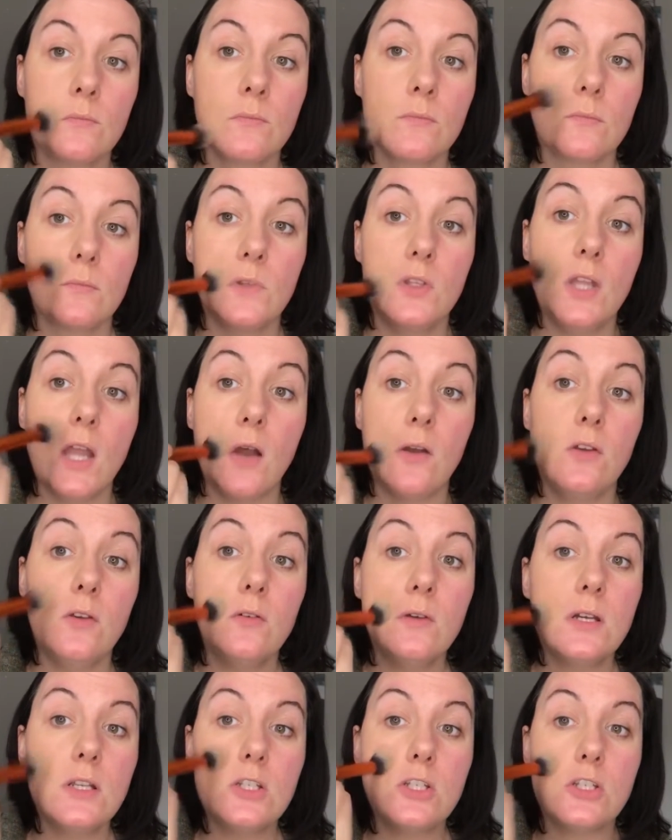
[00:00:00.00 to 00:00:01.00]
Now you
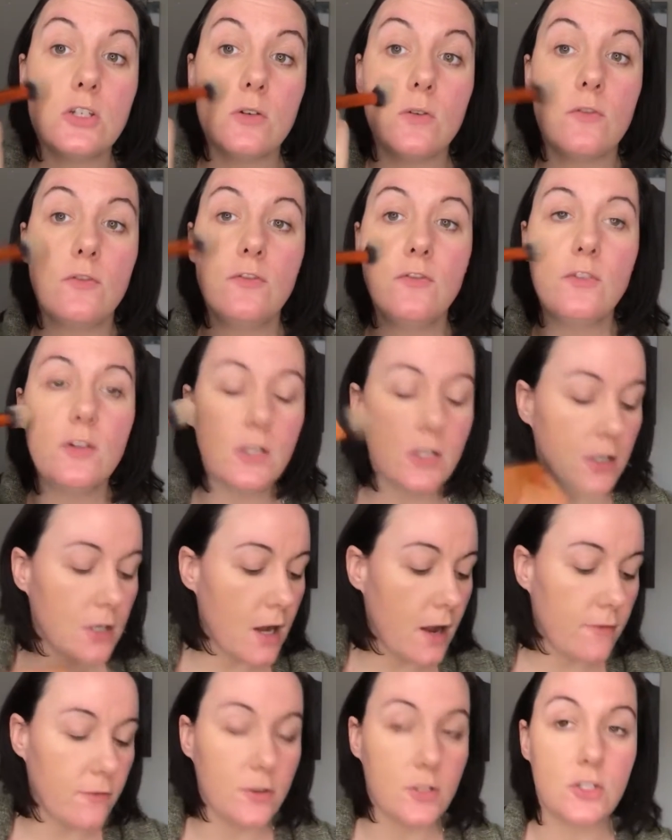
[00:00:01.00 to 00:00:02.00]
can do fuller
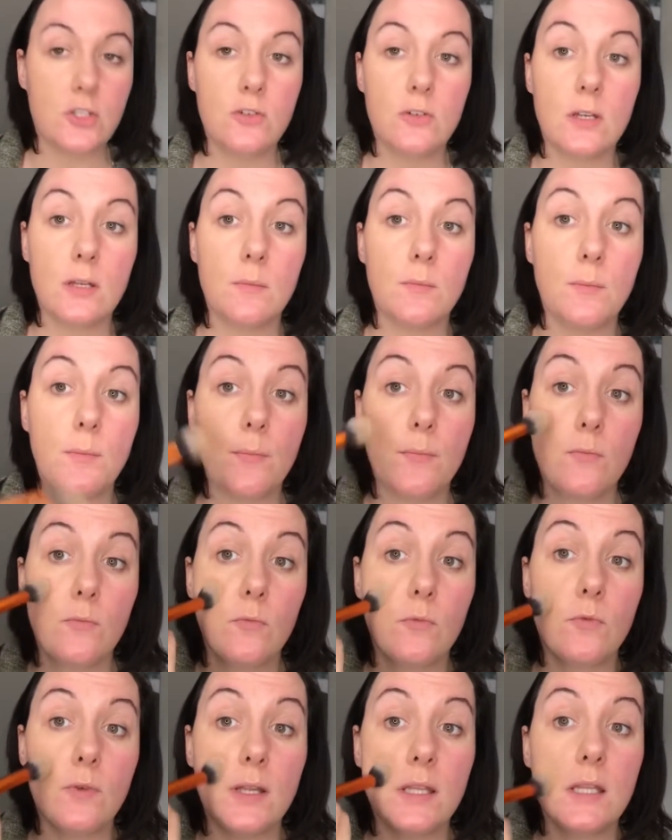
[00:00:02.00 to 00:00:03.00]
coverage. You can
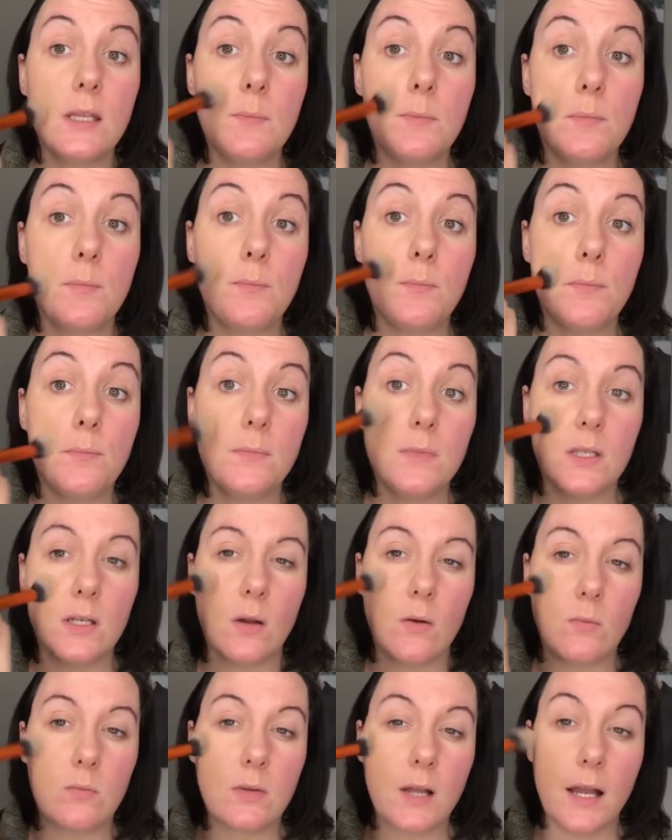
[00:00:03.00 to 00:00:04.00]
really, you
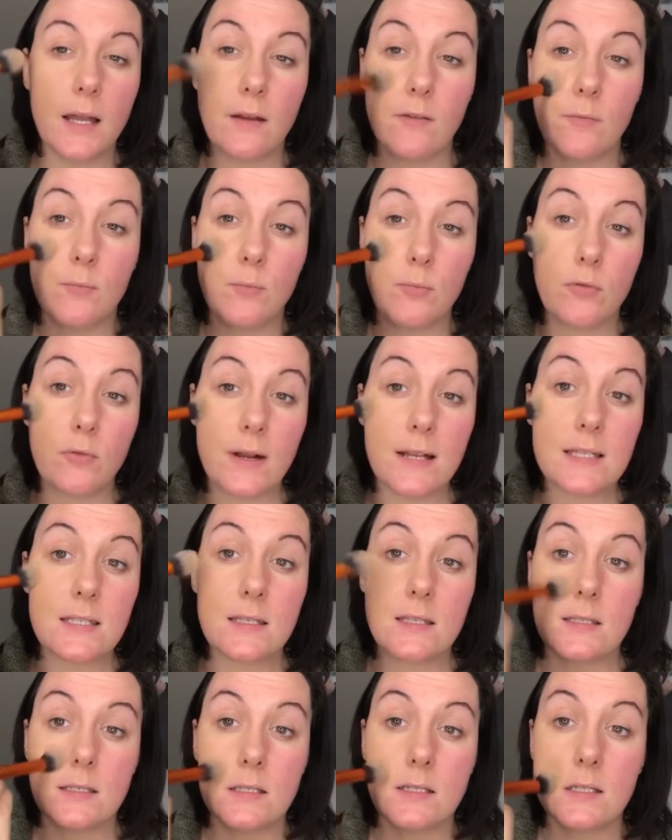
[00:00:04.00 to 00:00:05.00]
know, kind of press
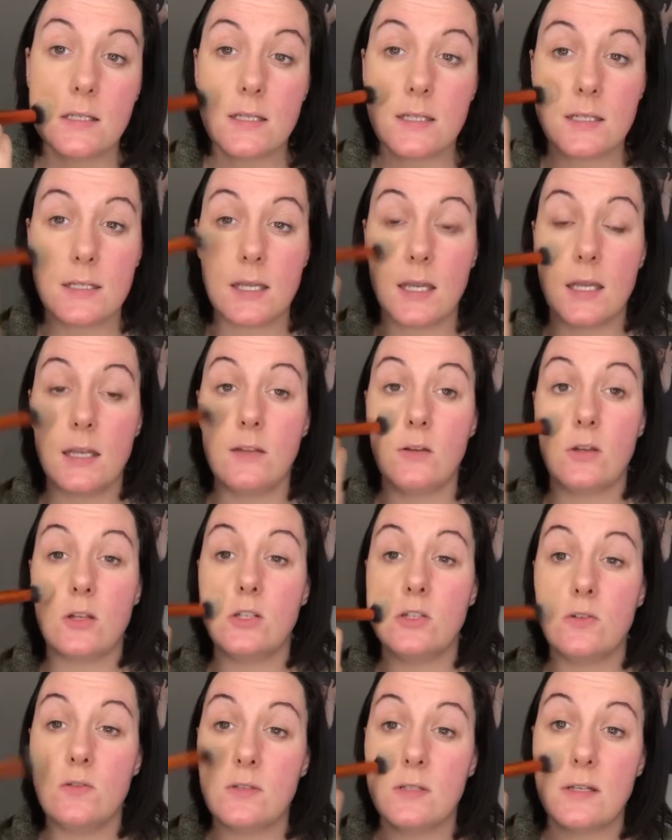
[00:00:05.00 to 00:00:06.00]
this into the skin. You can
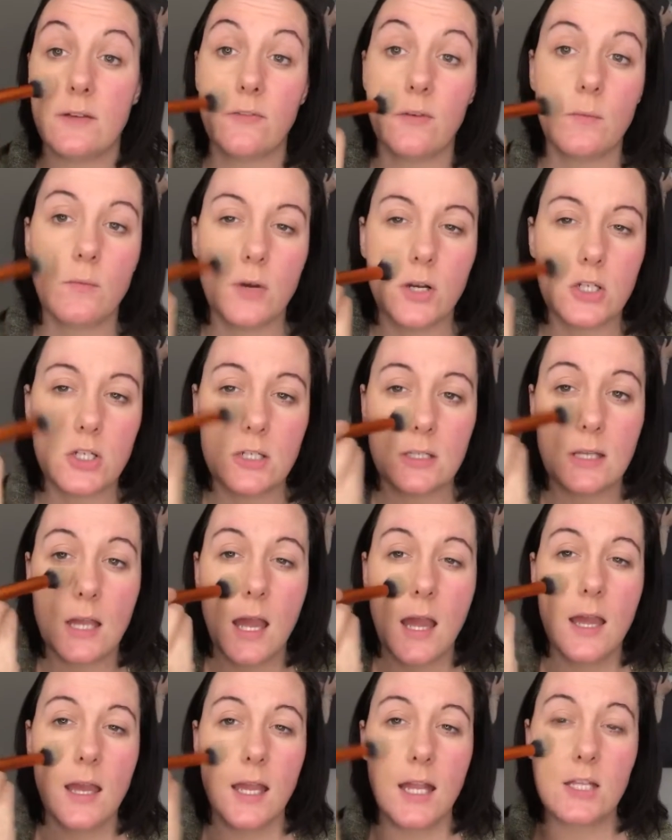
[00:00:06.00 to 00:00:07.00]
use different brushes.
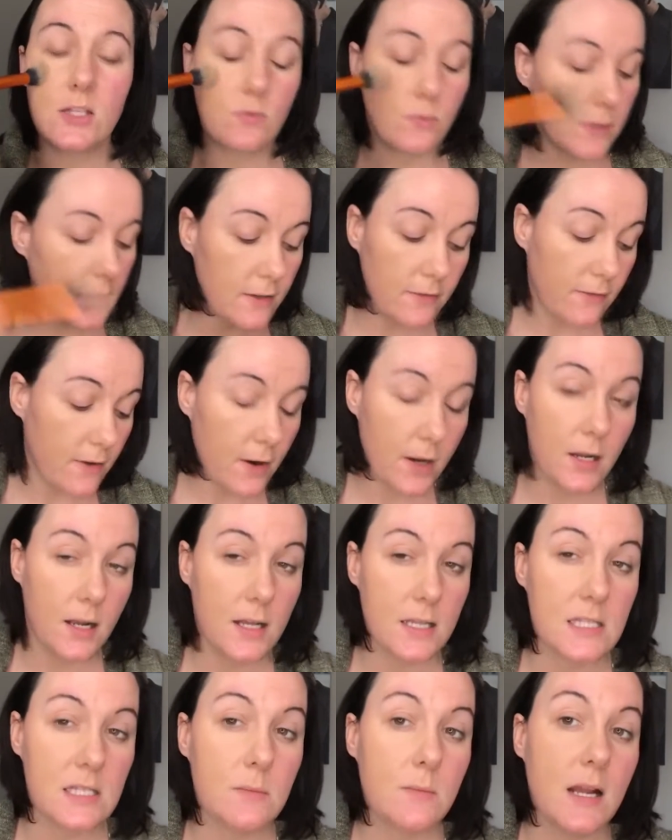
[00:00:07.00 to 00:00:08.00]
It's really very
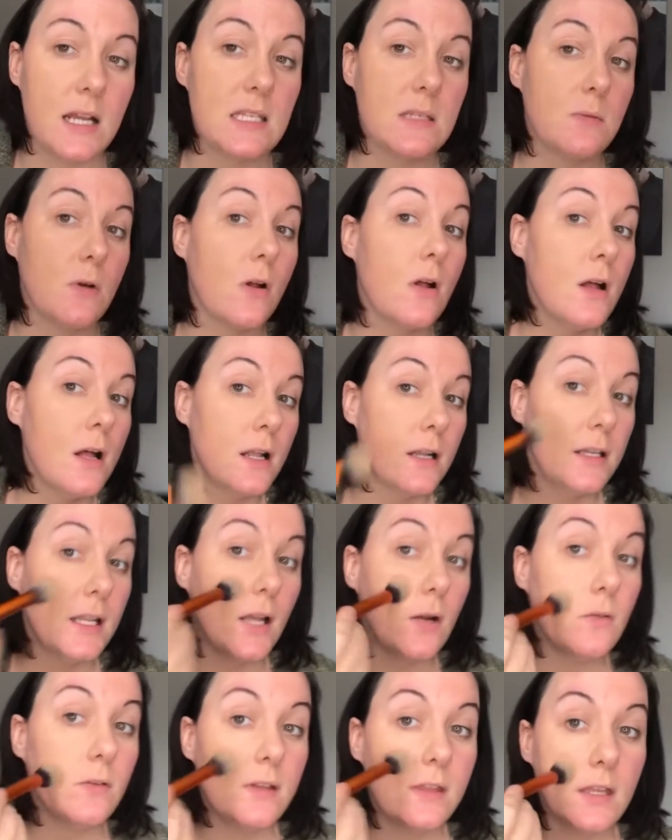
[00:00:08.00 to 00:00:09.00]
customizable. Not
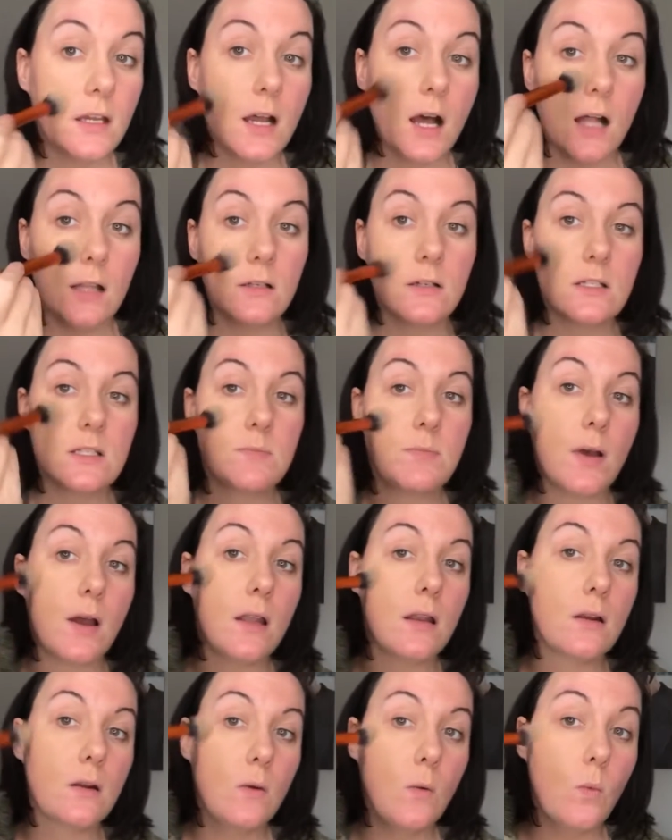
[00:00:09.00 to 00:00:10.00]
only the colors, but
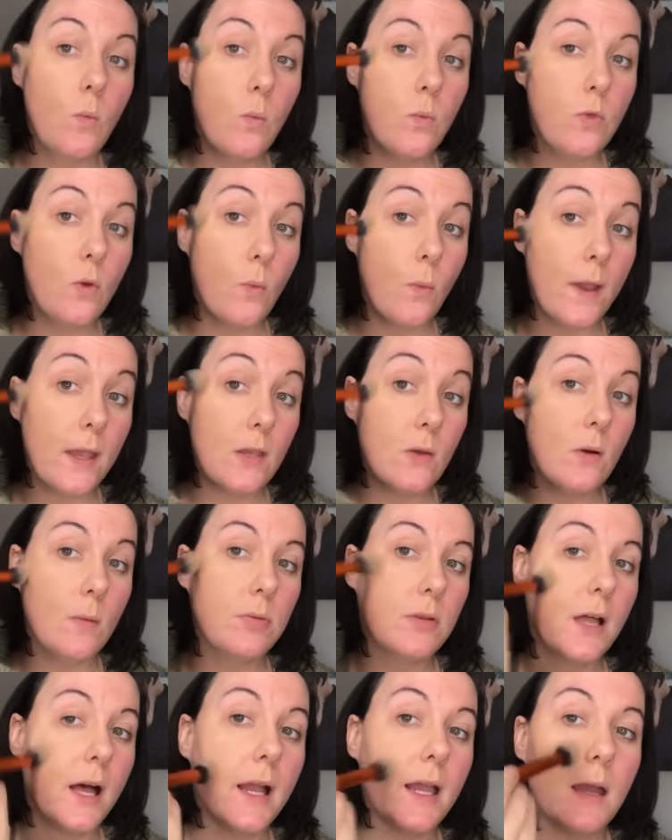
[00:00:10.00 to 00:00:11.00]
the way you
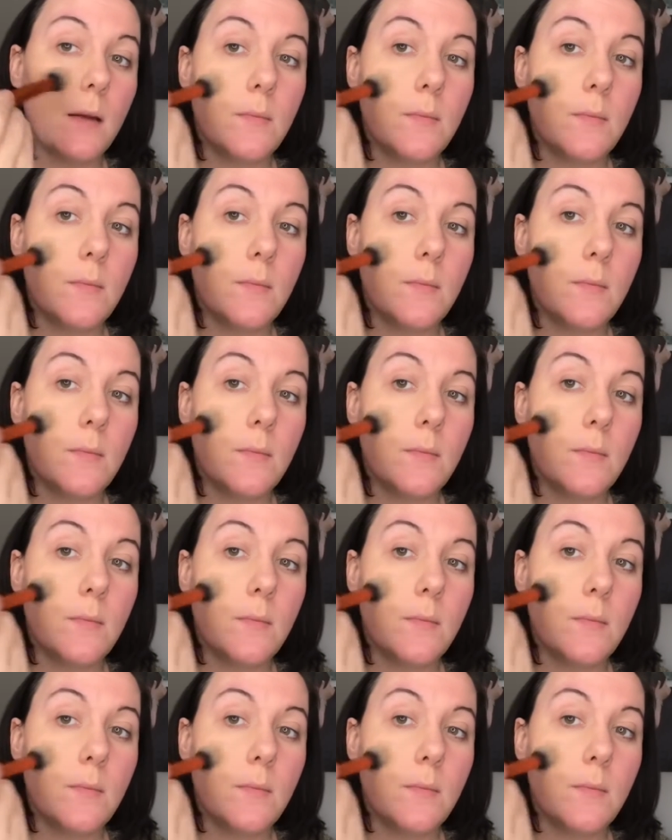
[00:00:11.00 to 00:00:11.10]
apply it.